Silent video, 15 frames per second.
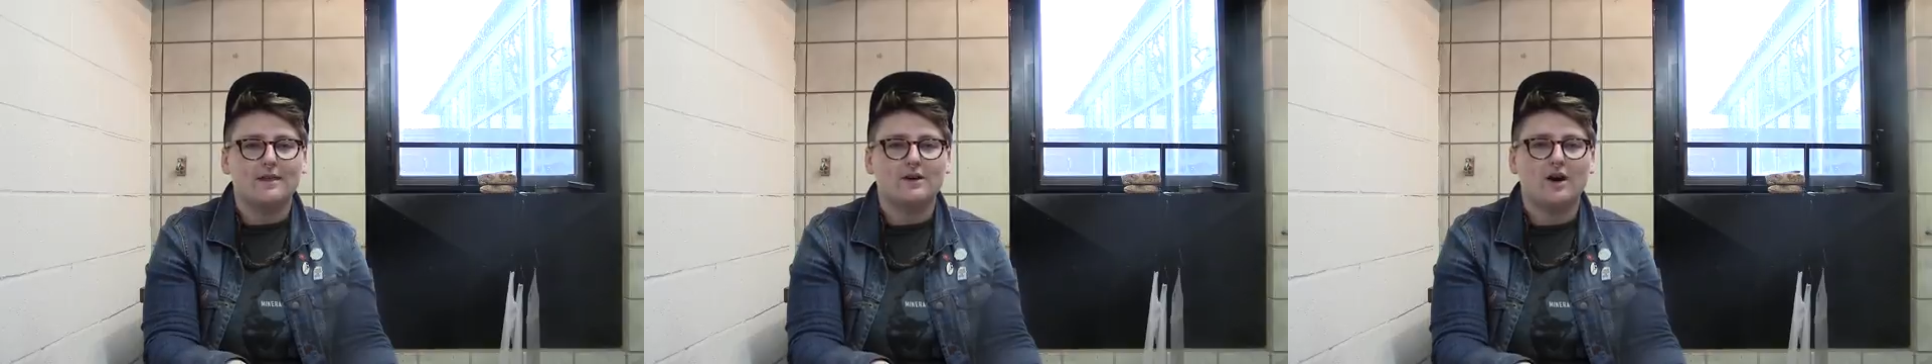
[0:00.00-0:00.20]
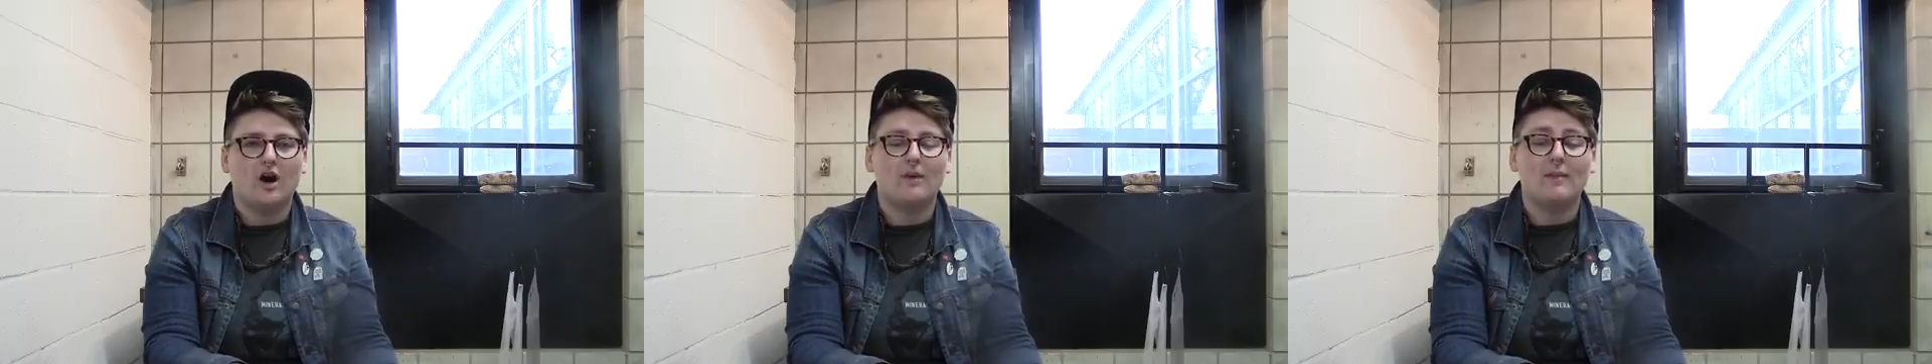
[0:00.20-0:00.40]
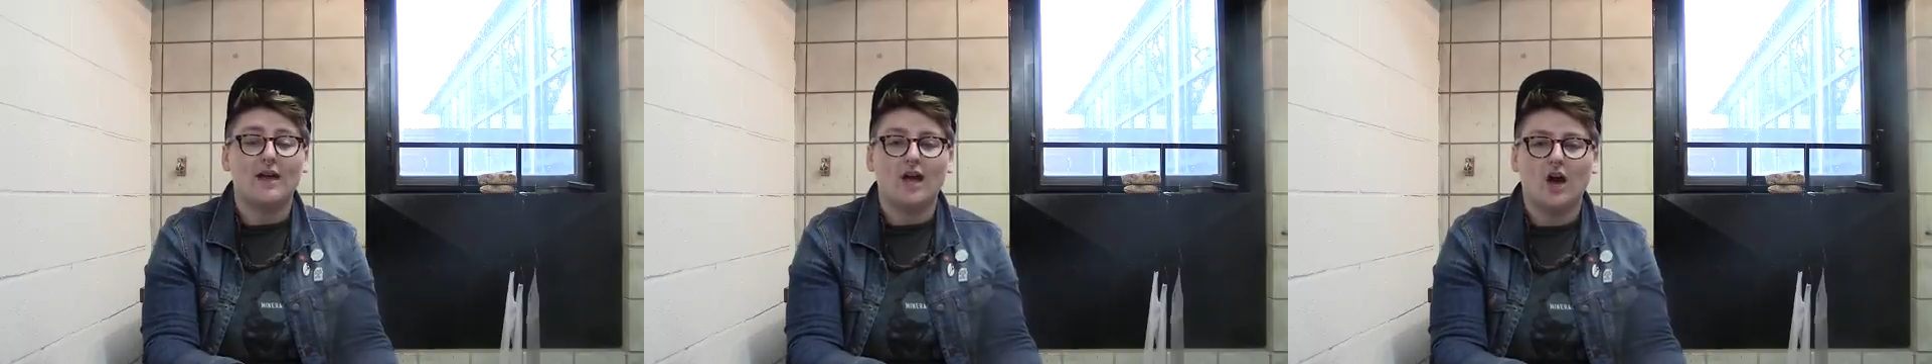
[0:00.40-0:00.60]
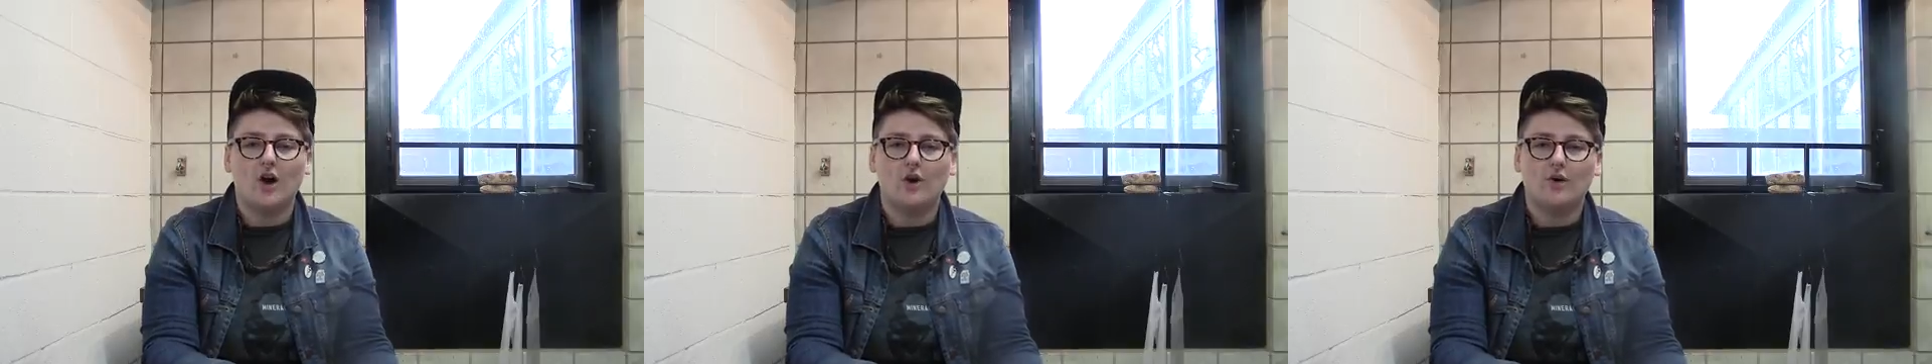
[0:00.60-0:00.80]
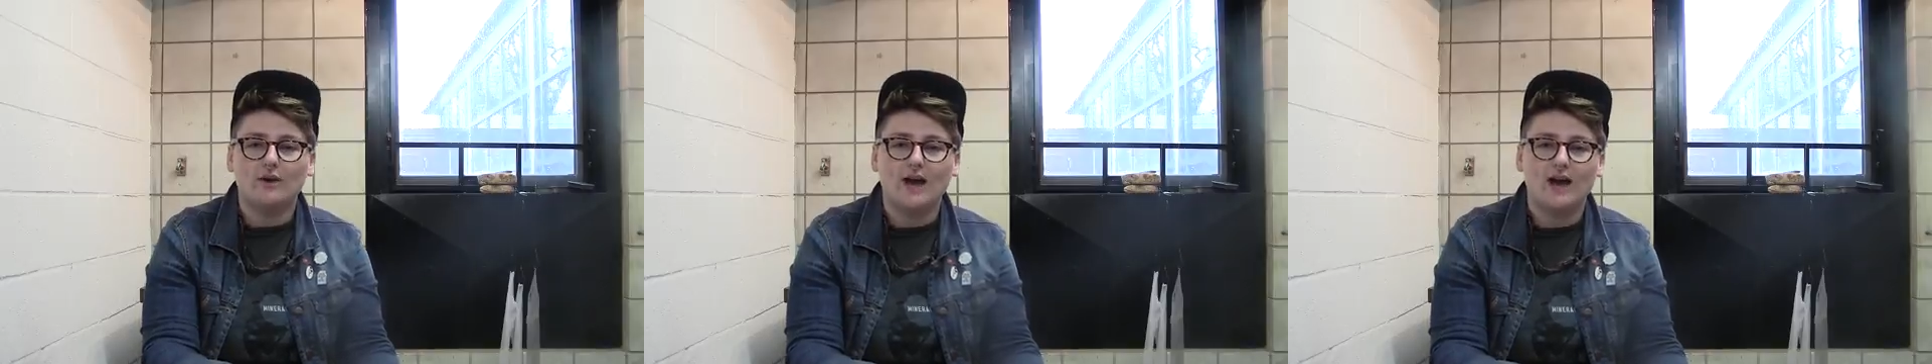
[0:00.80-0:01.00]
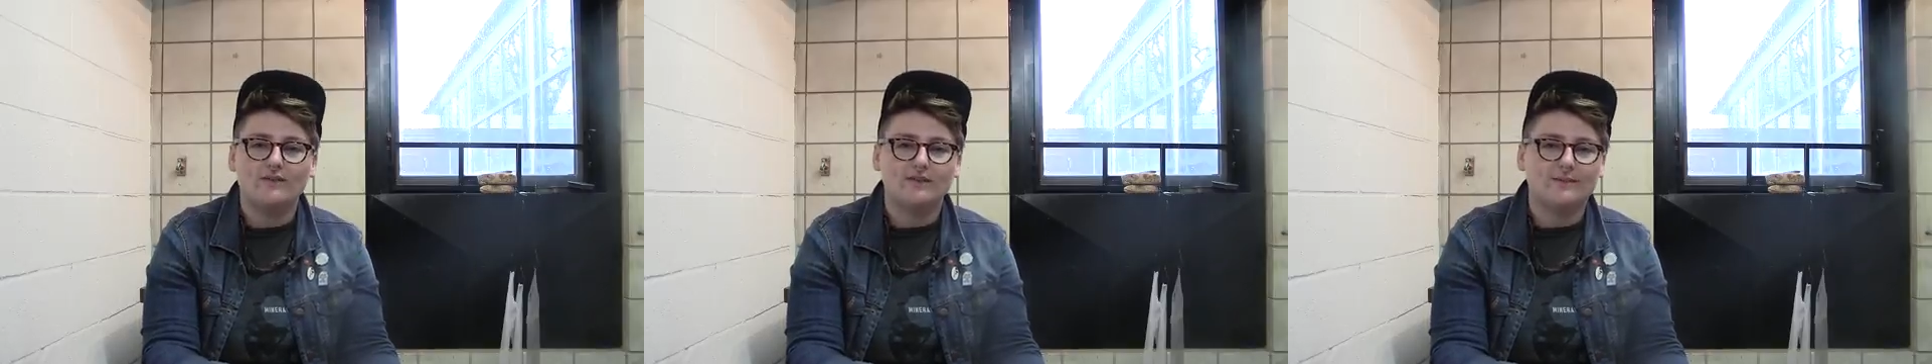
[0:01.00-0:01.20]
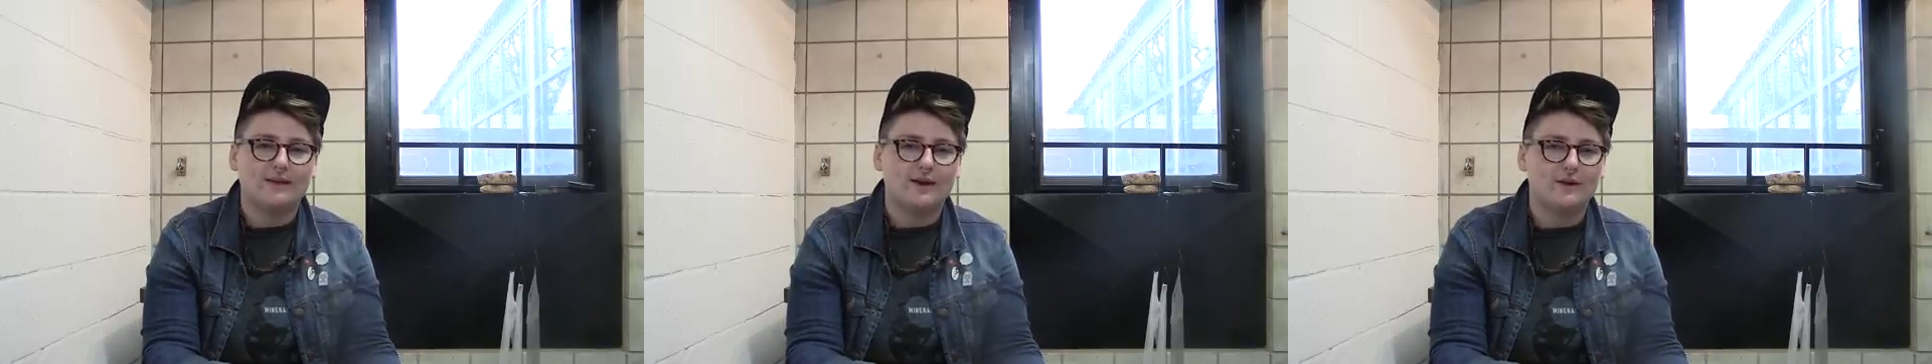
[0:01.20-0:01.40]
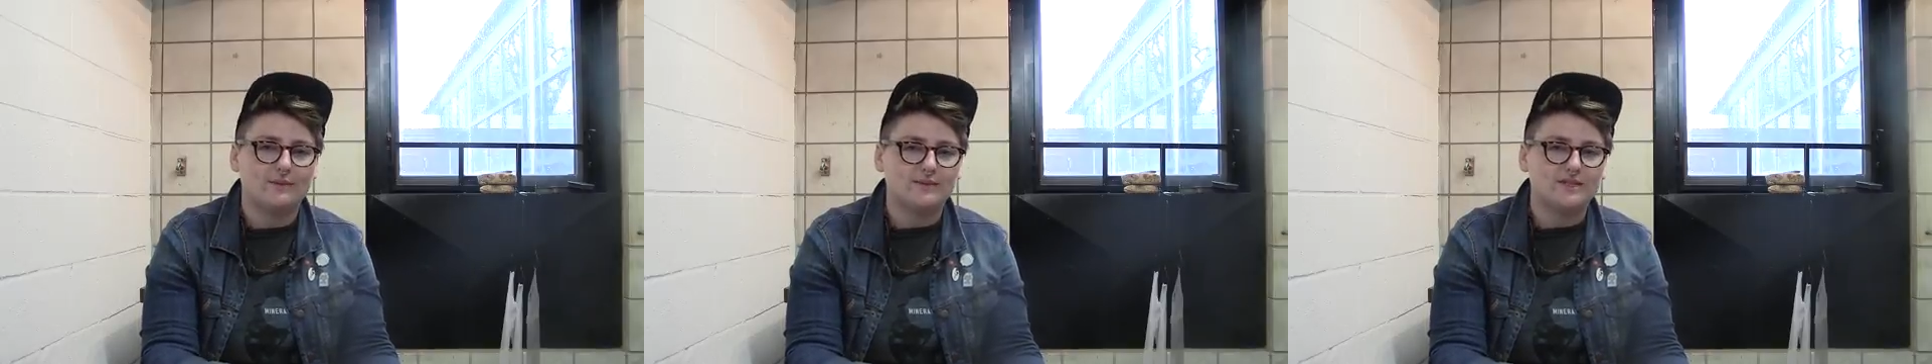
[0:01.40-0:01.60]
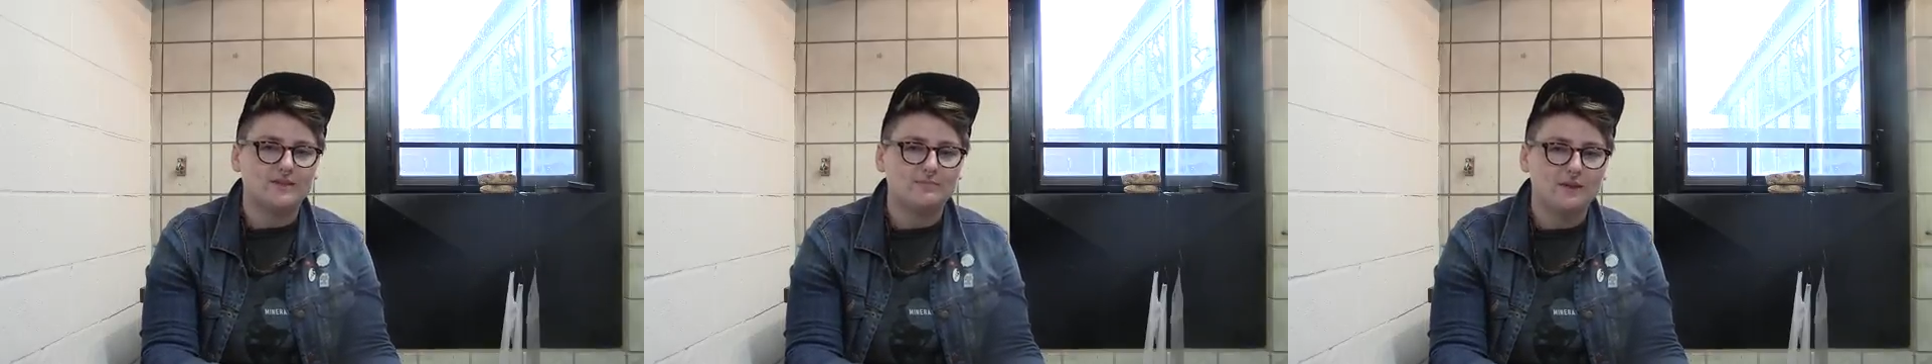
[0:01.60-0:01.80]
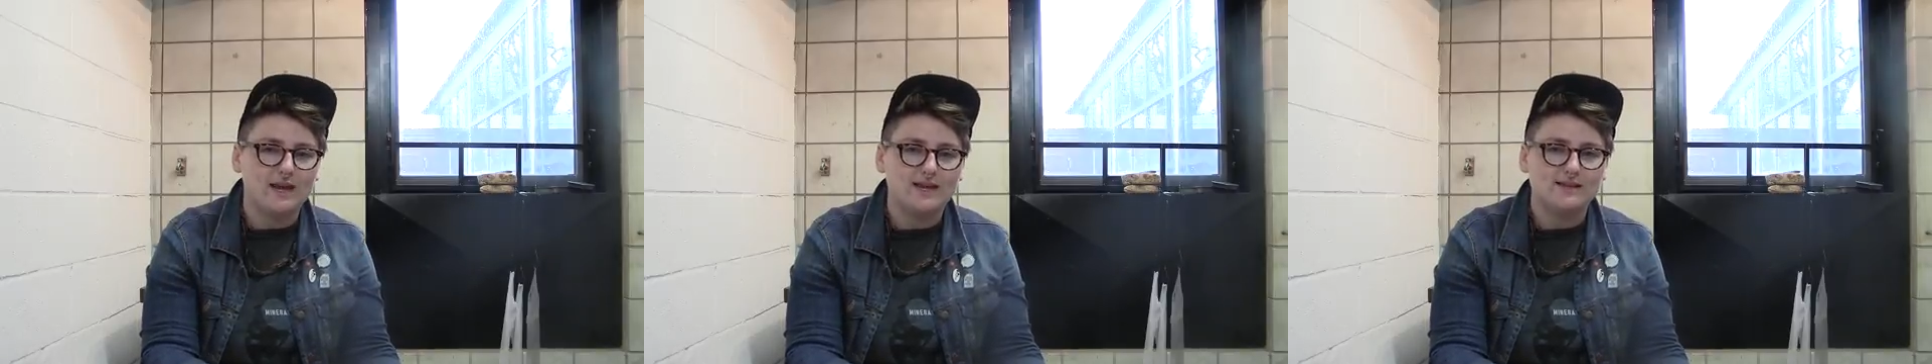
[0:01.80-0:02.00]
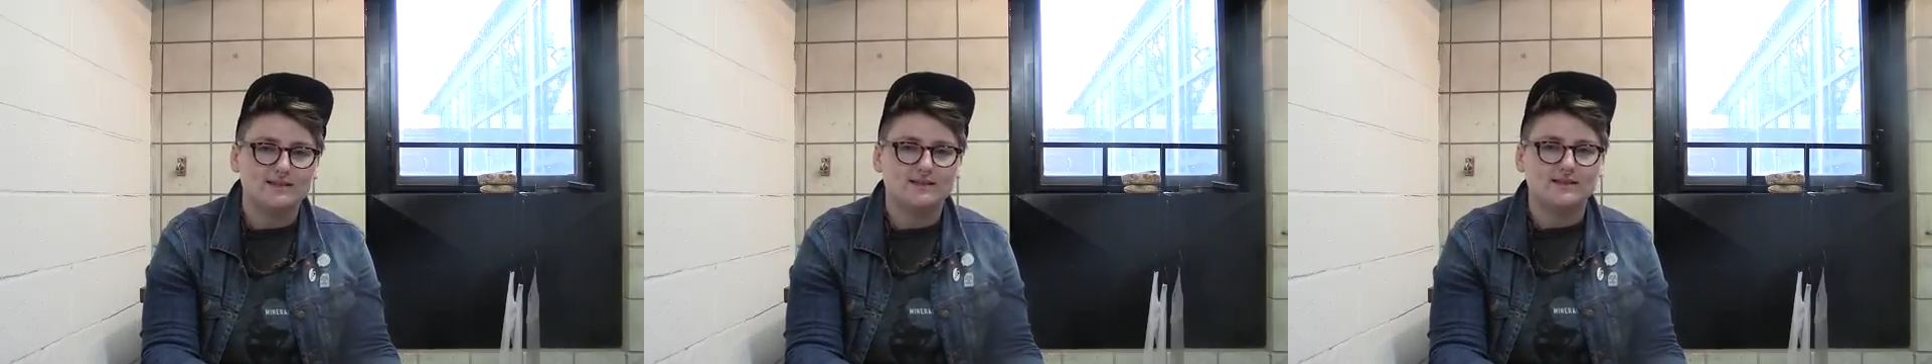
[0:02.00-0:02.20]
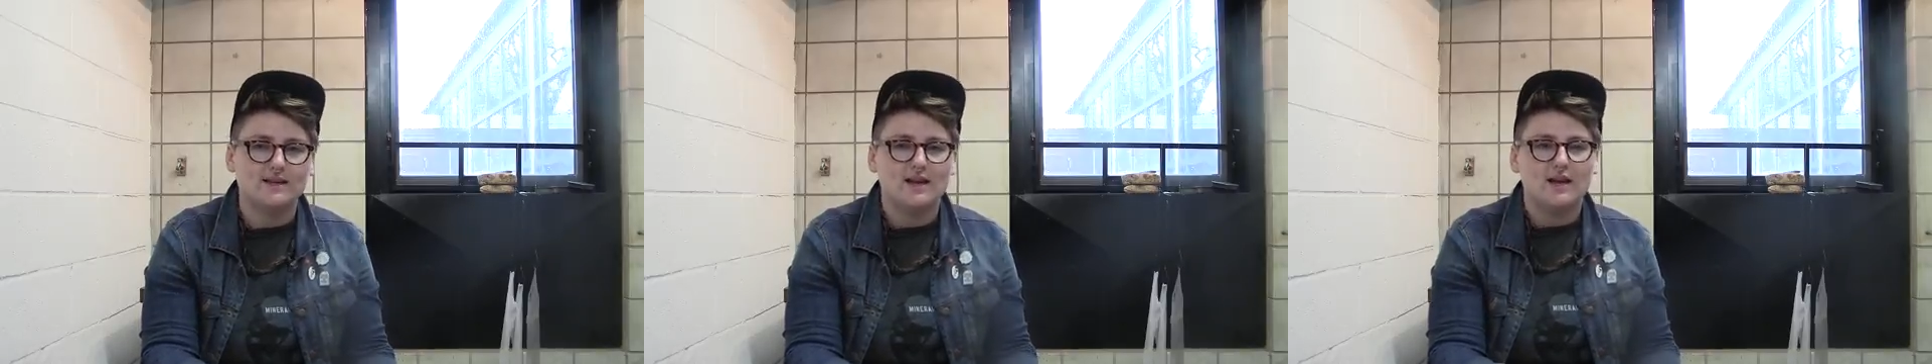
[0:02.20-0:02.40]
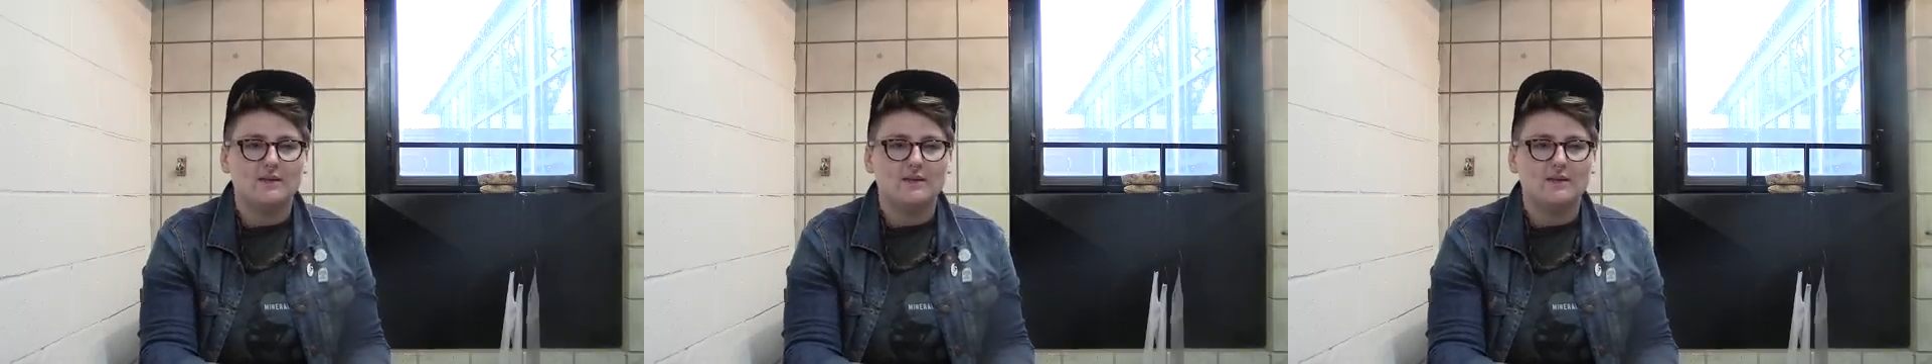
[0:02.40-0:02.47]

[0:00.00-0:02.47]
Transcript: call my own, having my own space,